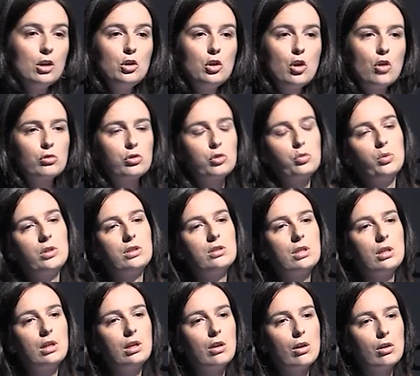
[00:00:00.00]
No
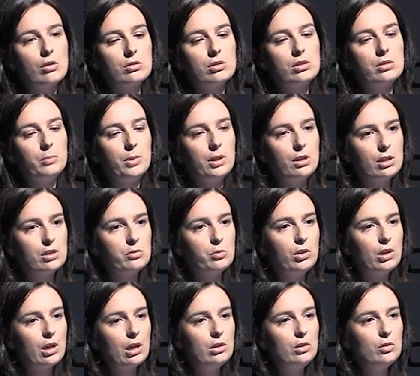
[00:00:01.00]
switching costs, because
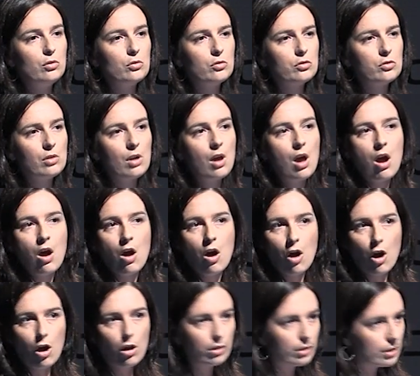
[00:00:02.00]
we can use
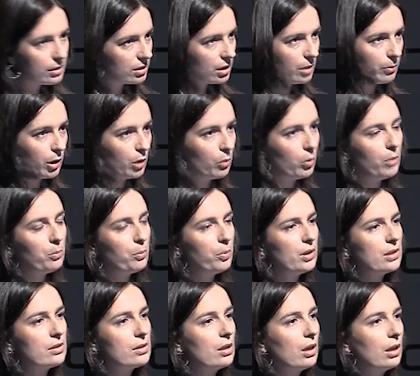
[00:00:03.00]
all the same
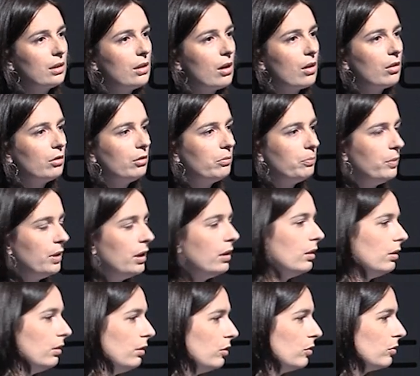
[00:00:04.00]
equipments that are
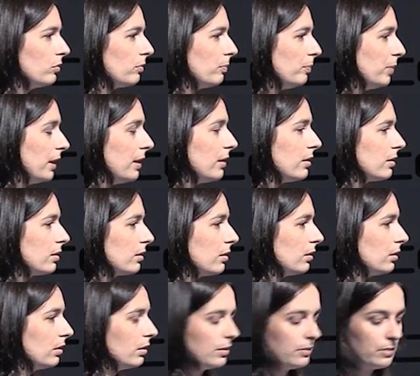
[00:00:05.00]
being
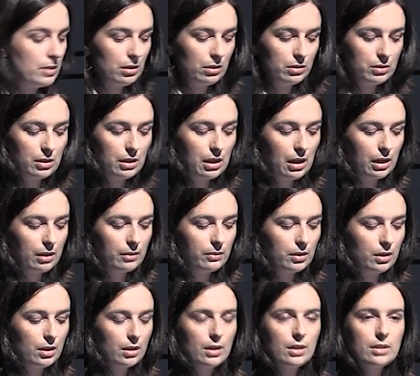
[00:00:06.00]
placed till today.
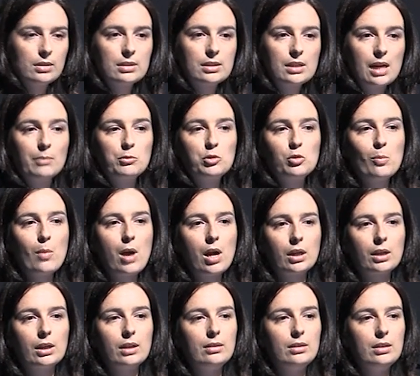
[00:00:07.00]
The time to
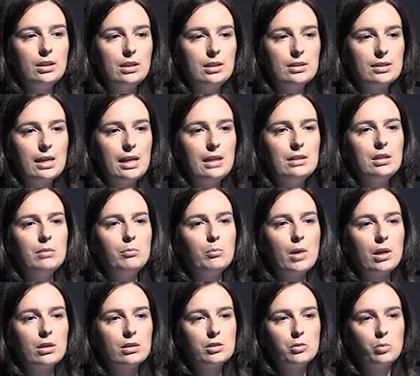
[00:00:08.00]
market is
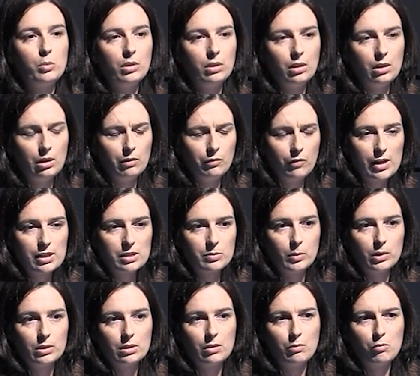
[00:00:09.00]
18 months with an
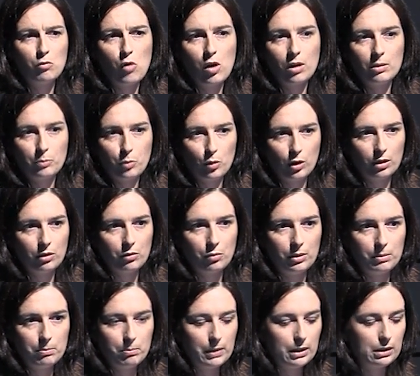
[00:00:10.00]
investment of
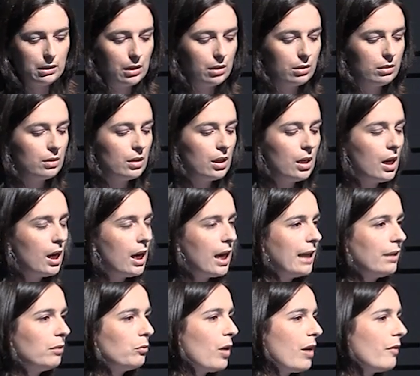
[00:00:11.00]
1.3 million
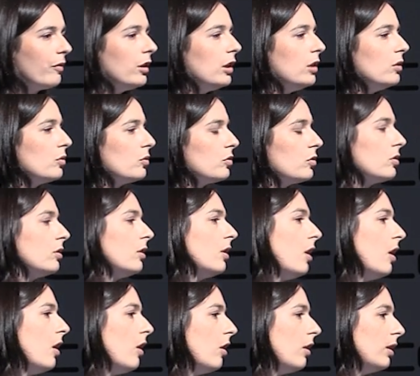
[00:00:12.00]
and revenues
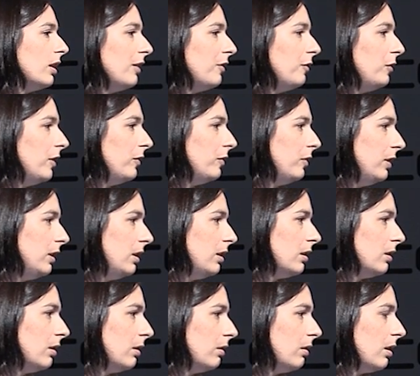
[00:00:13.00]
on the fifth
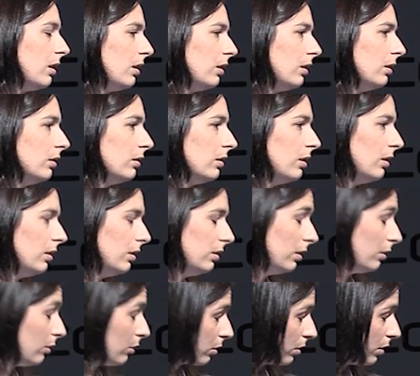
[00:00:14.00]
year,
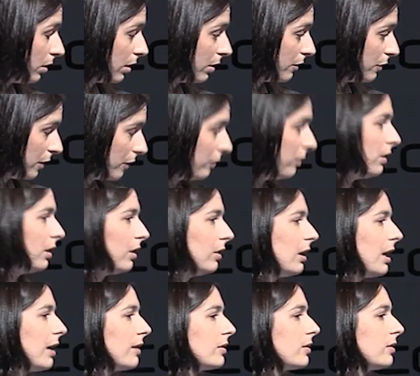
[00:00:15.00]

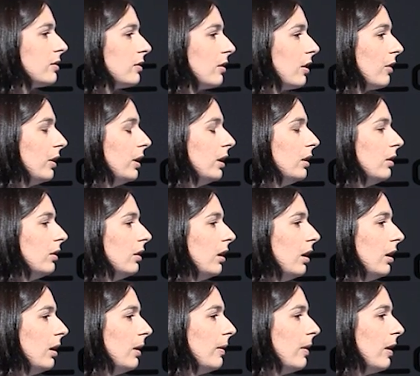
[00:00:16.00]

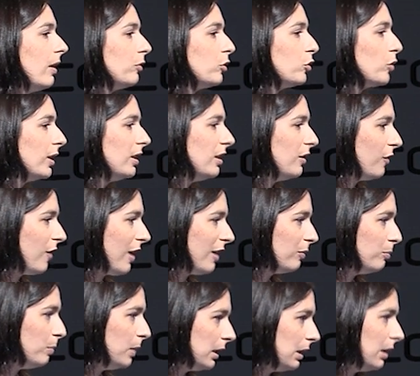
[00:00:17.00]
of
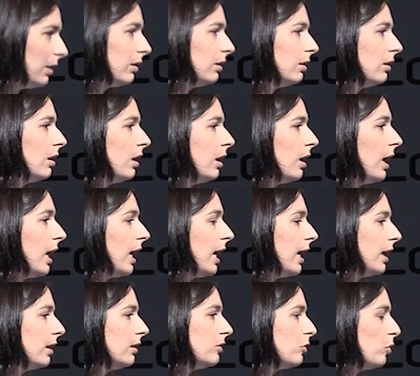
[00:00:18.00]
25 million,
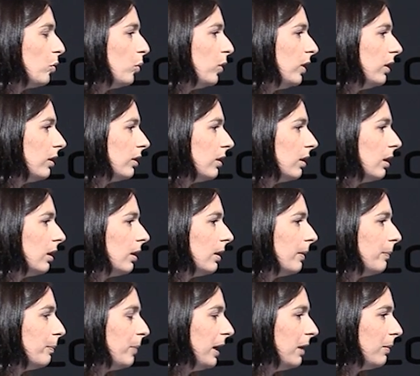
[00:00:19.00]
and with
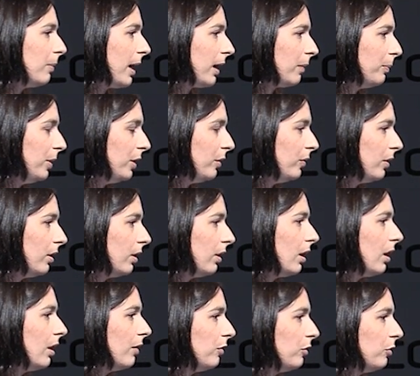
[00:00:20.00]
a payback
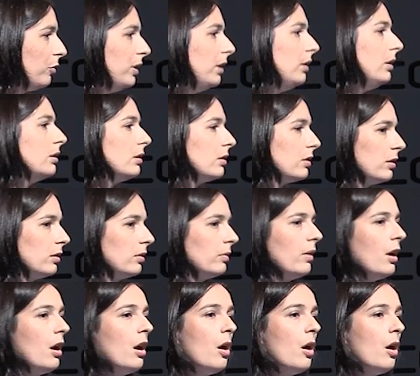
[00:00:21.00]
period of 3 years.